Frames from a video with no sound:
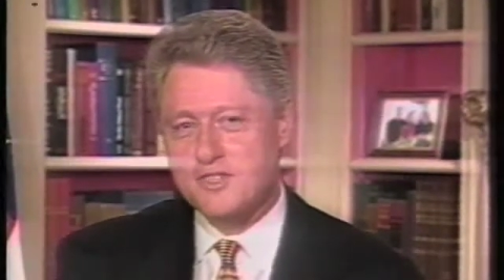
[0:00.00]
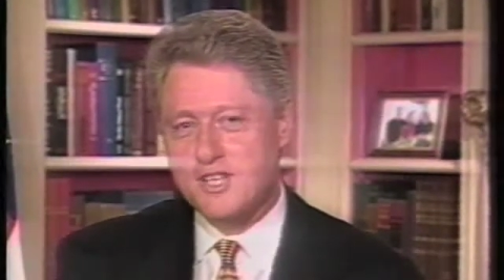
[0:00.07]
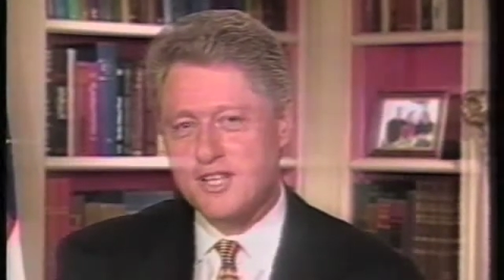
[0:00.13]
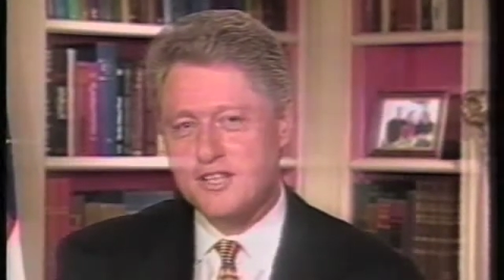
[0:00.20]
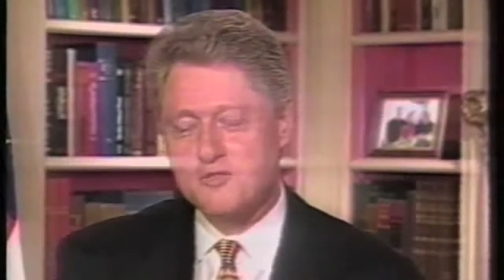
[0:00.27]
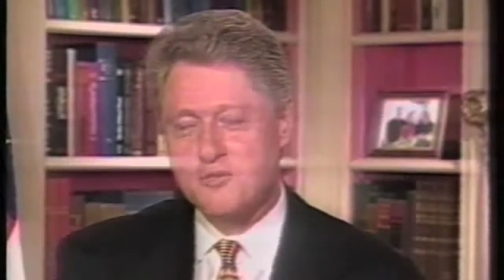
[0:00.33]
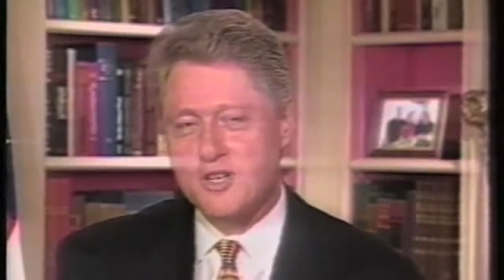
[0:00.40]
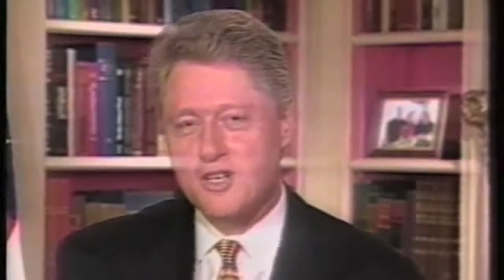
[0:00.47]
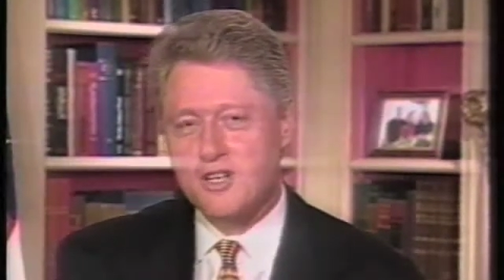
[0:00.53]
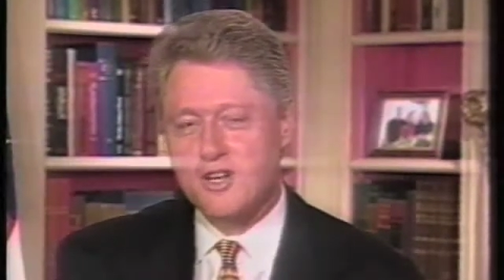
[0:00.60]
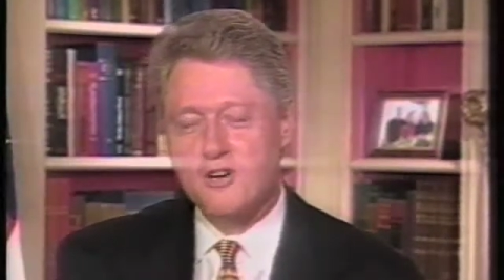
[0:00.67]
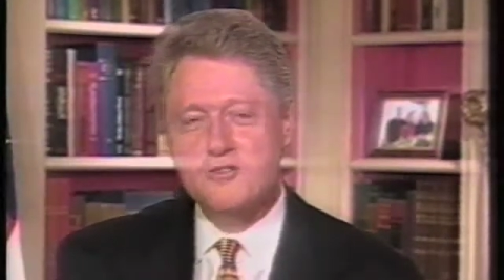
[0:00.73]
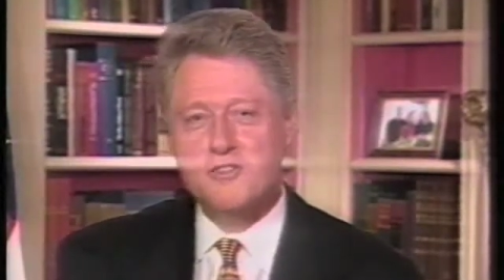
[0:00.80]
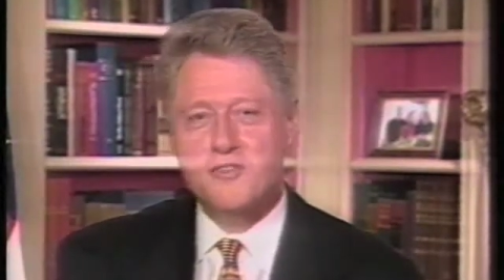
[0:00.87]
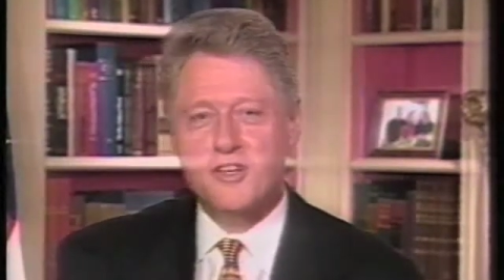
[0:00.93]
that he's been
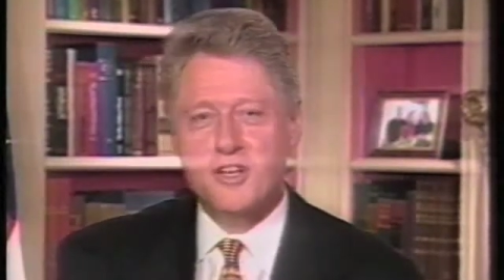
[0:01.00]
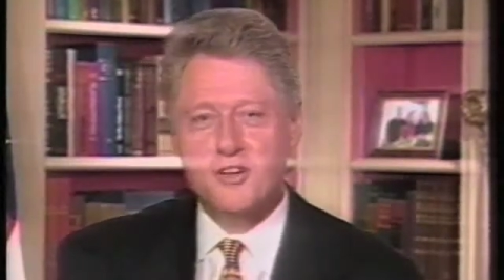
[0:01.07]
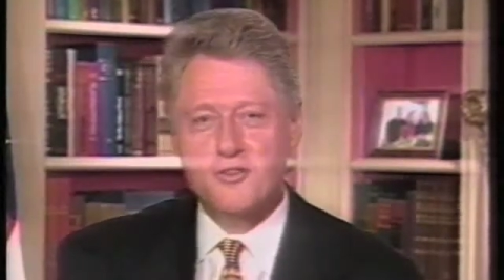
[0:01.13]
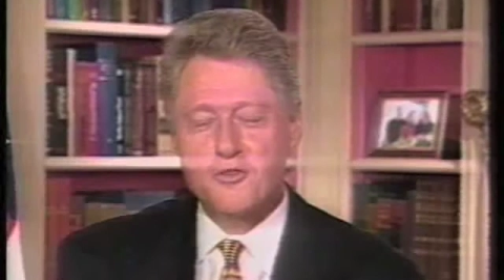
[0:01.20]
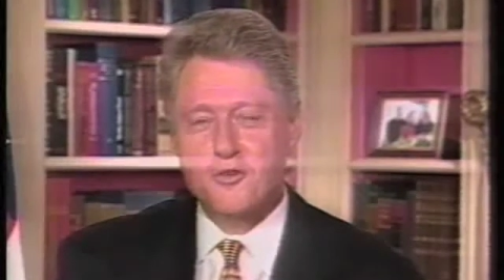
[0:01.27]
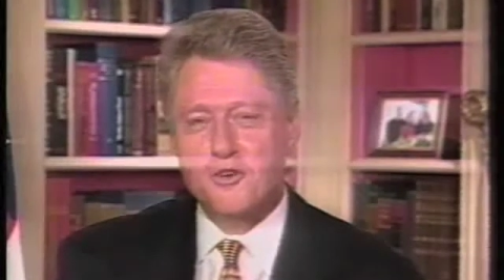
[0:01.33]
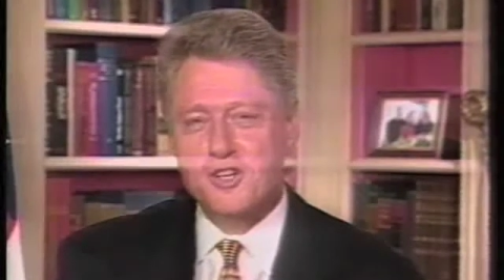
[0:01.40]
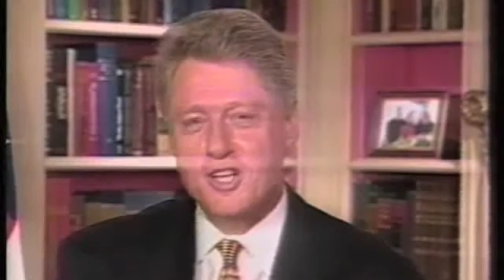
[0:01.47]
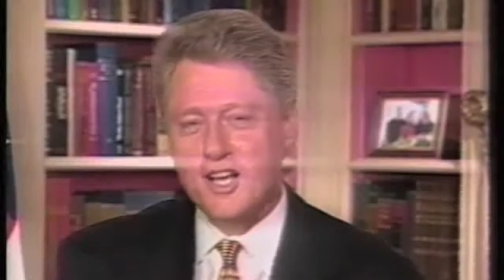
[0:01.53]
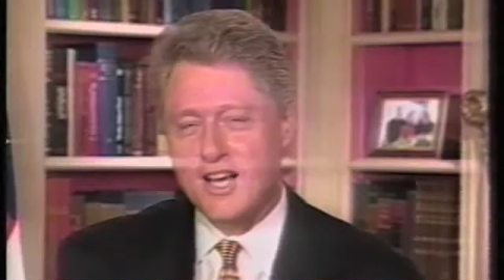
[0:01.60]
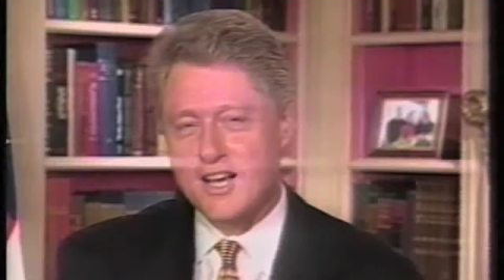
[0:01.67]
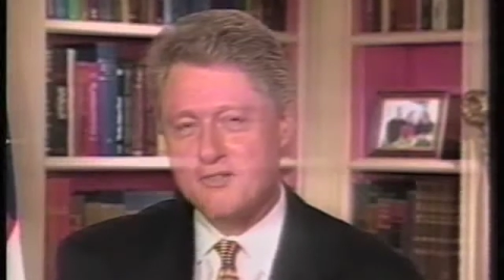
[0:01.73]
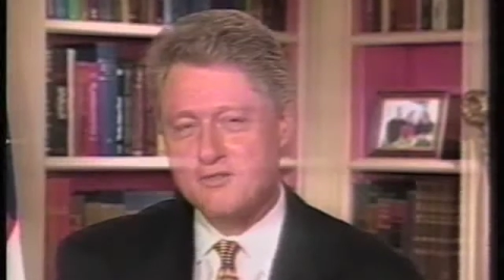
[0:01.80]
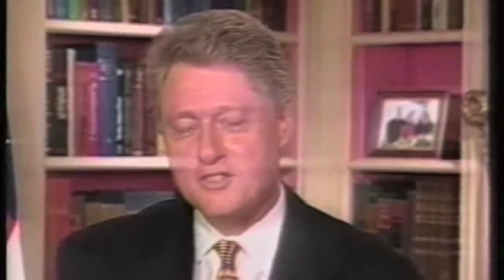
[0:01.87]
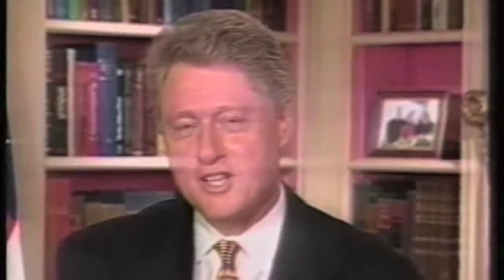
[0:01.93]
Coach of the Year 4
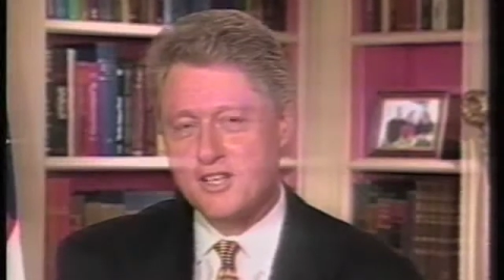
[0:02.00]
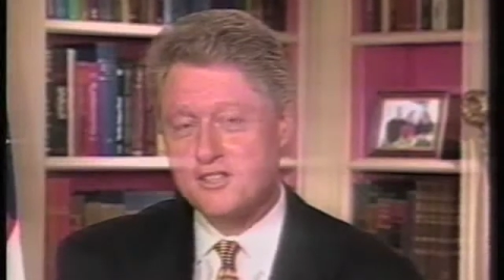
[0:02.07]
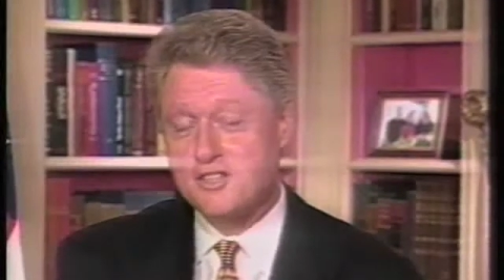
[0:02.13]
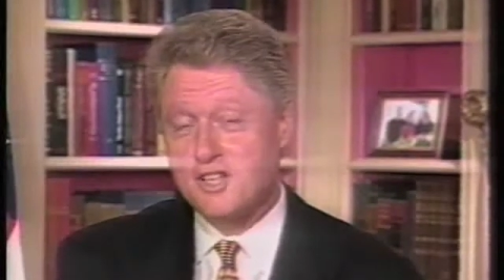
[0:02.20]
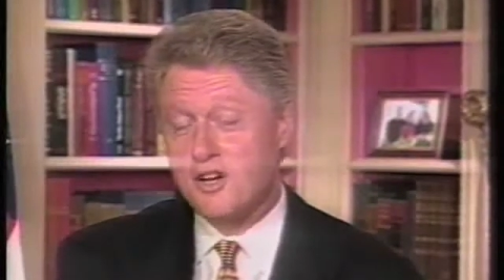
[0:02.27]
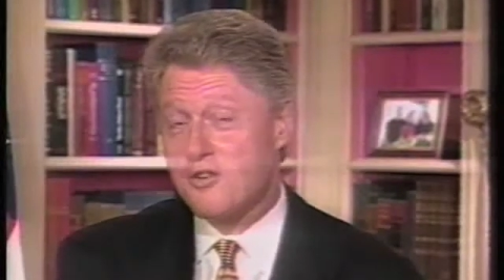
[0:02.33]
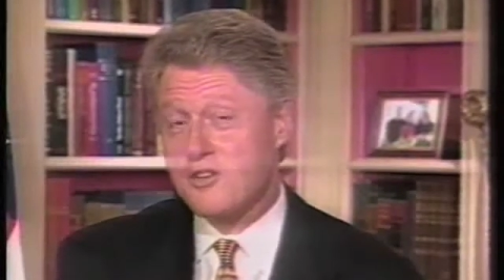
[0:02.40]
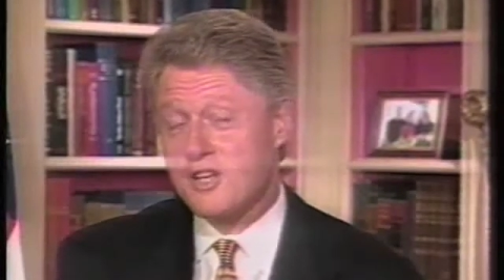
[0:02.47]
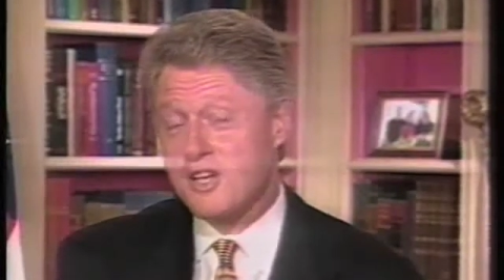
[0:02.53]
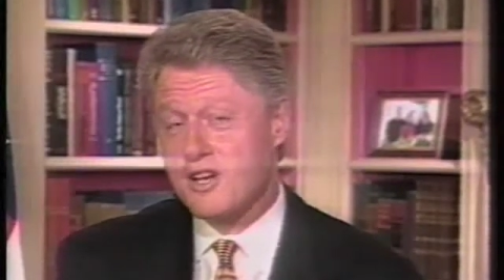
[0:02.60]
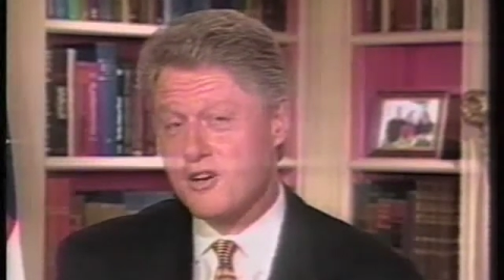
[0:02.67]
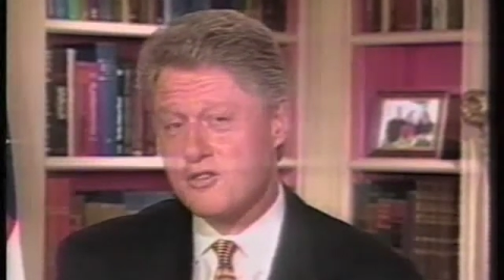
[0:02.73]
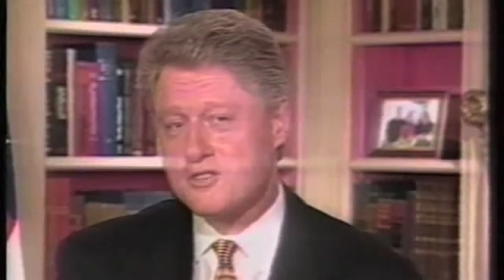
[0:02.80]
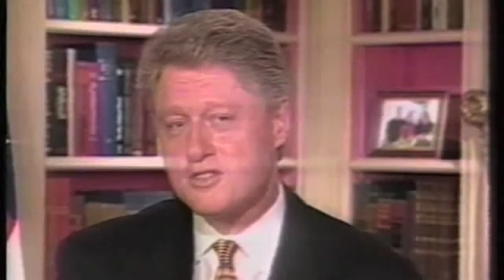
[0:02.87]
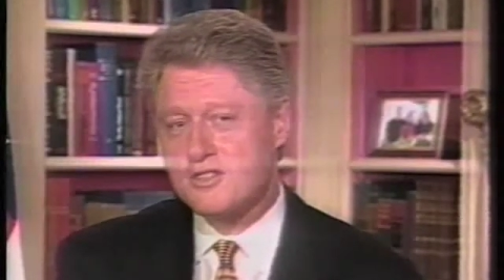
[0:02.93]
times, that he's the only
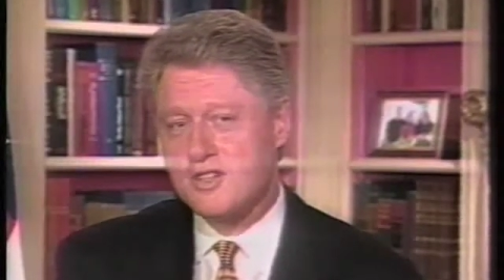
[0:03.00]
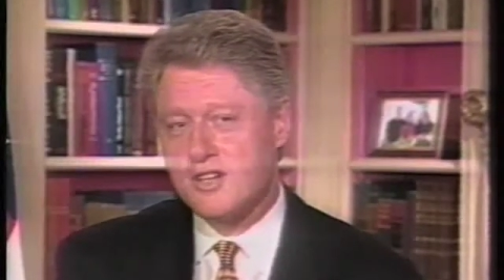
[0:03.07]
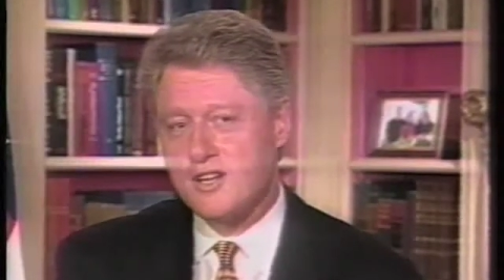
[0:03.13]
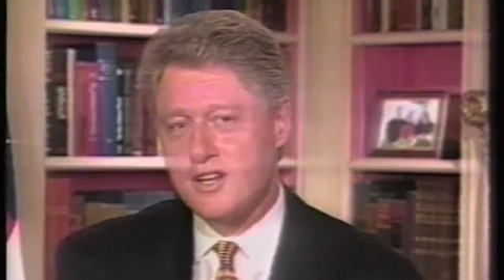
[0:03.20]
coach